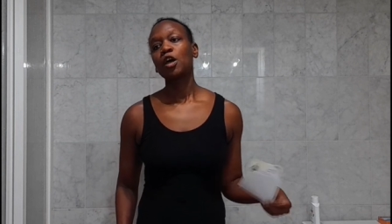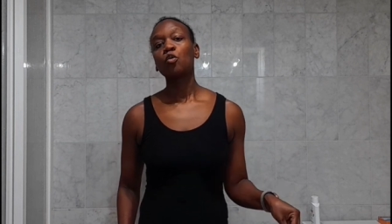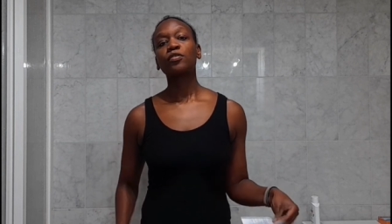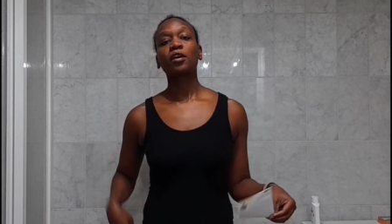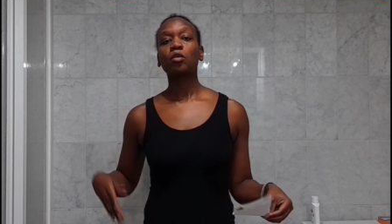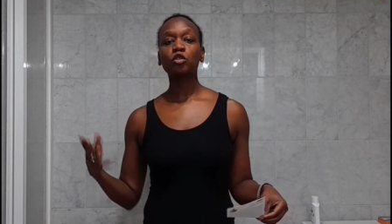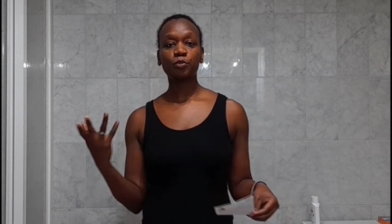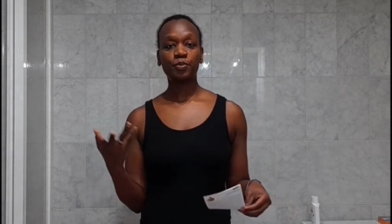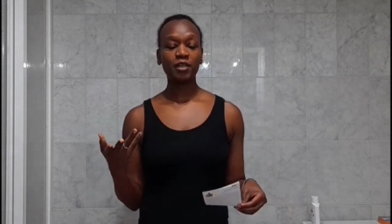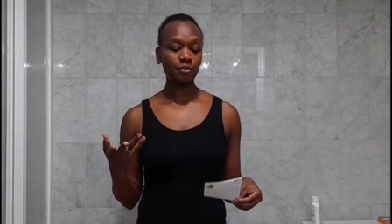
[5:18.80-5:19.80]
with the
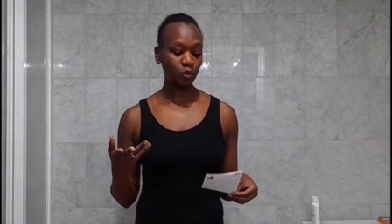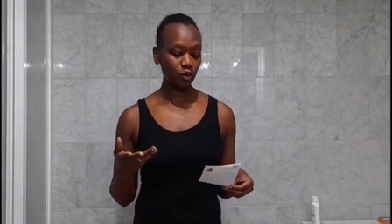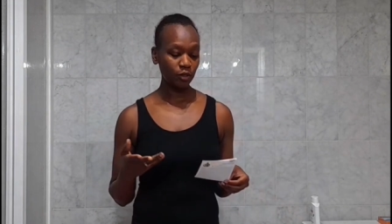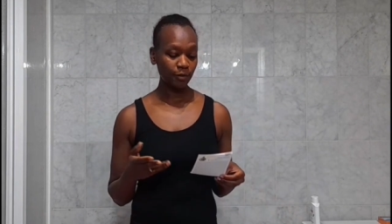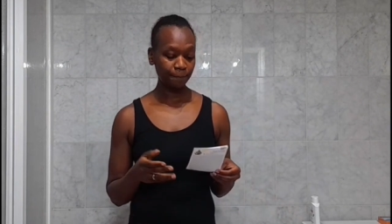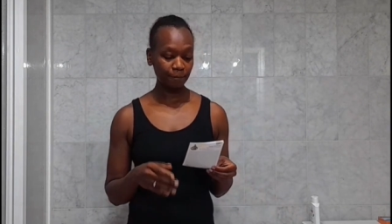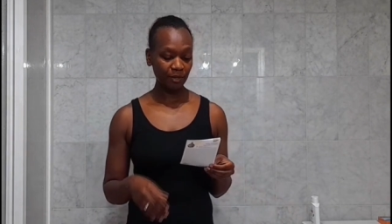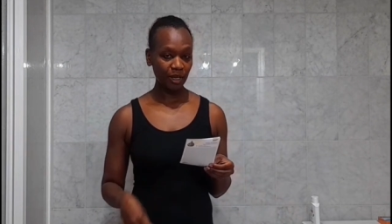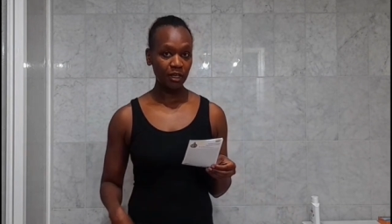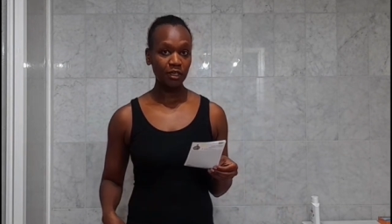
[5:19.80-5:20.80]
old people
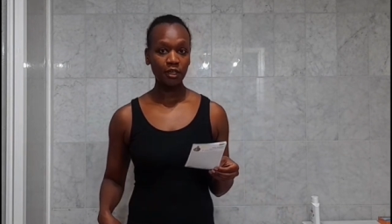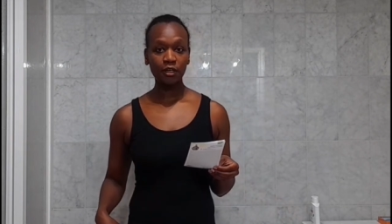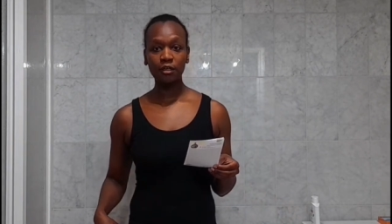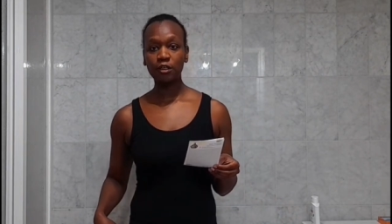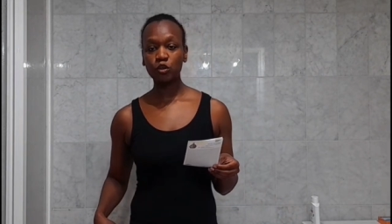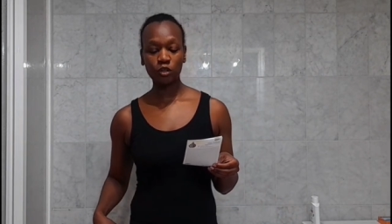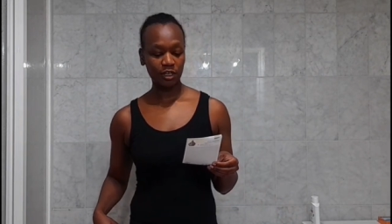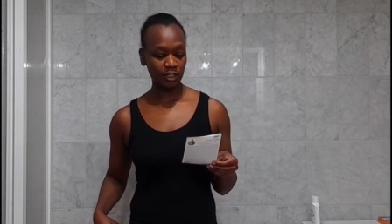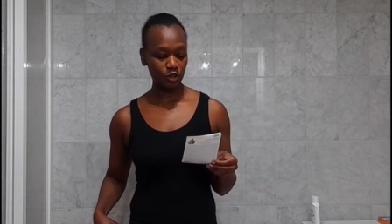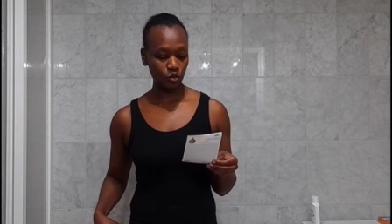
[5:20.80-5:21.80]
and uh, you
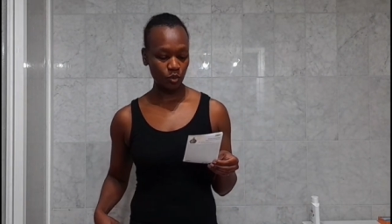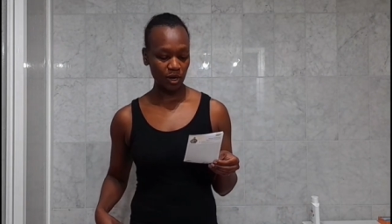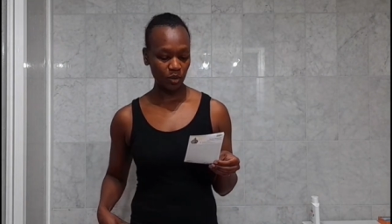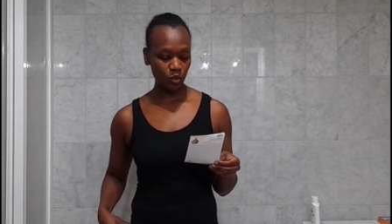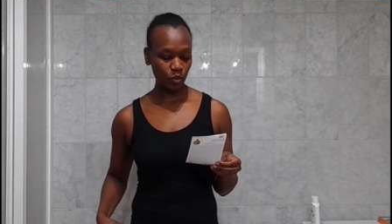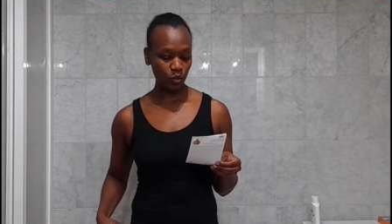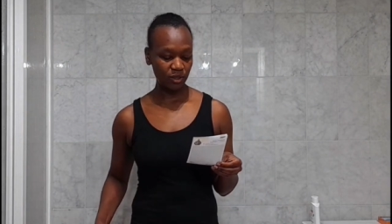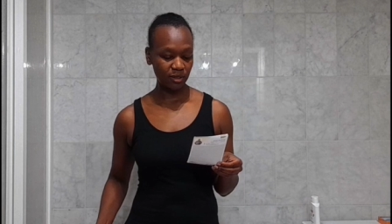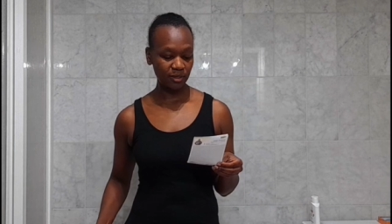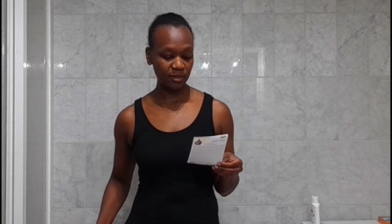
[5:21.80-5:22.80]
can work with
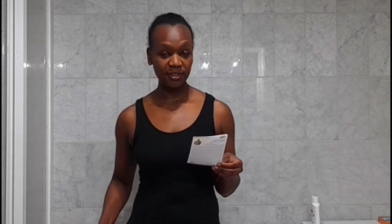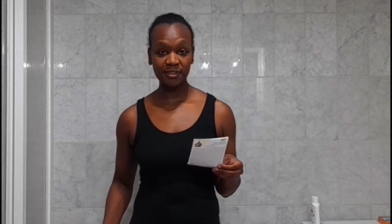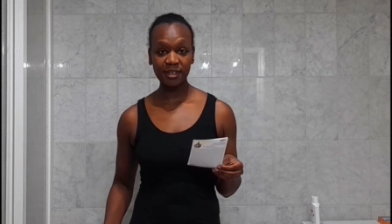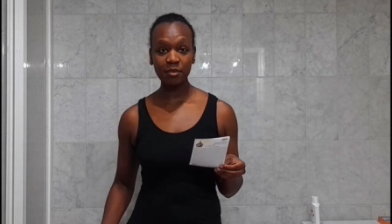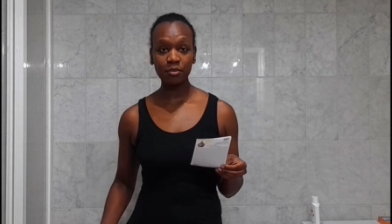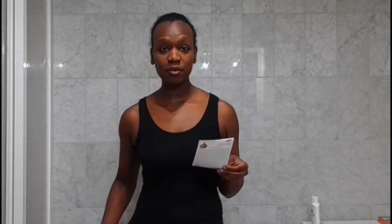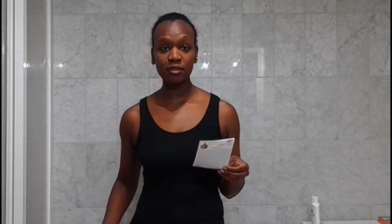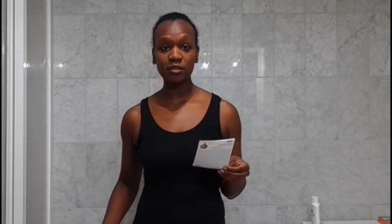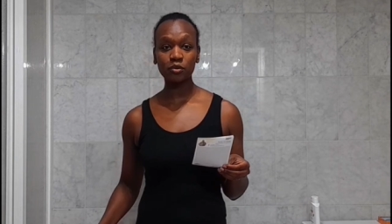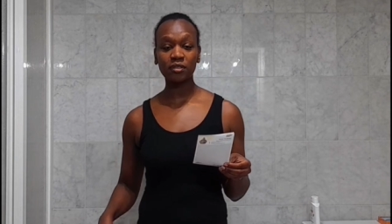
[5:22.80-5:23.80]
the disabled.